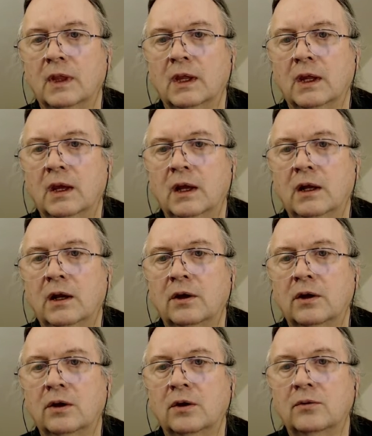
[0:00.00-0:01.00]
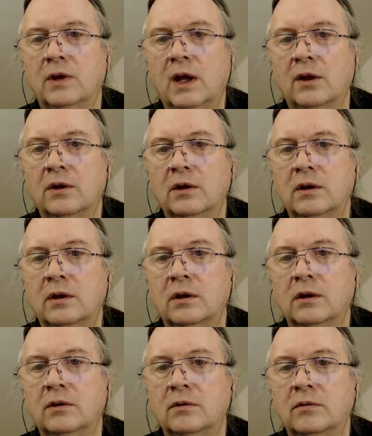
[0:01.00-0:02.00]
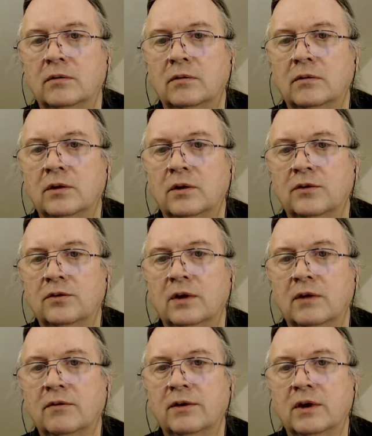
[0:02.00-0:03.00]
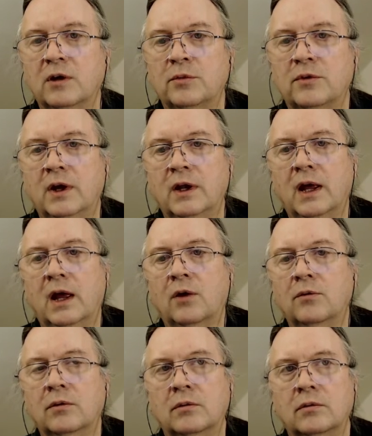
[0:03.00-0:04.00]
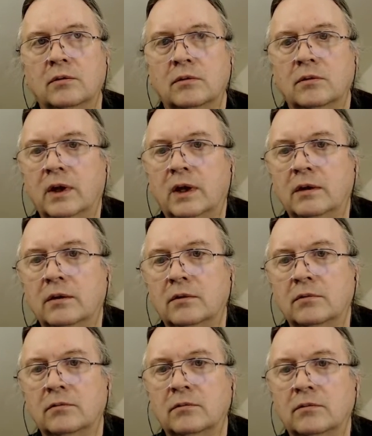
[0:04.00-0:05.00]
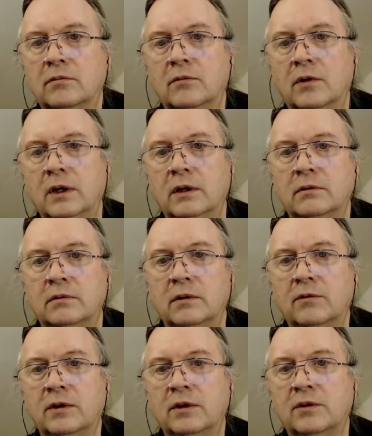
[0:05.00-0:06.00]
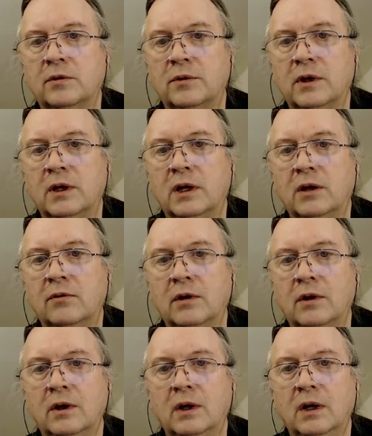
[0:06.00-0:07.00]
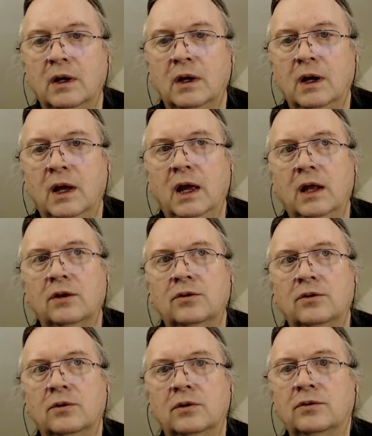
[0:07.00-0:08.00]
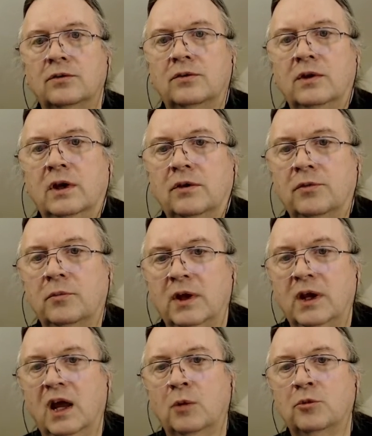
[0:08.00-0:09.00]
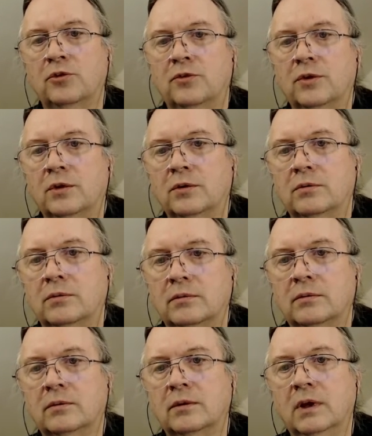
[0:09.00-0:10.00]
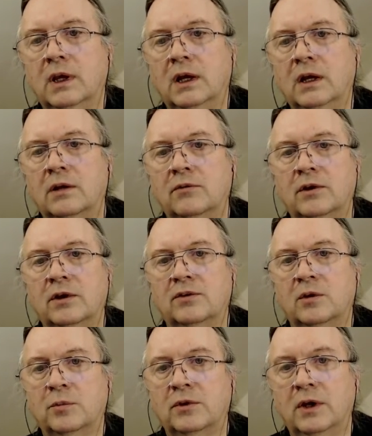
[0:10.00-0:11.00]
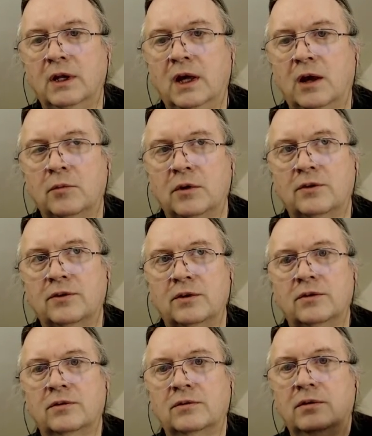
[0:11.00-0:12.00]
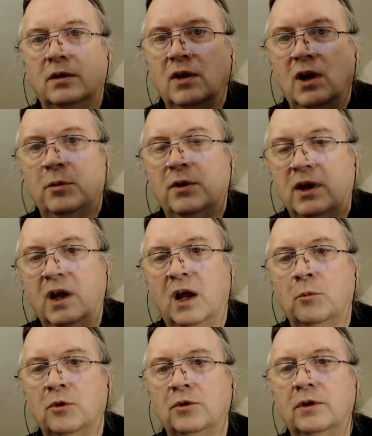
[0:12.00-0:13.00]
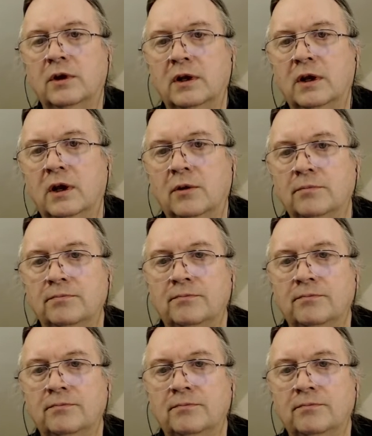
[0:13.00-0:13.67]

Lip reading: And there you go. Now you can see everything upside down. Okay, right? Everything's upside down. And so this is seeing it from the camera's view, and everything's upside down because it's on top of the camera looking down.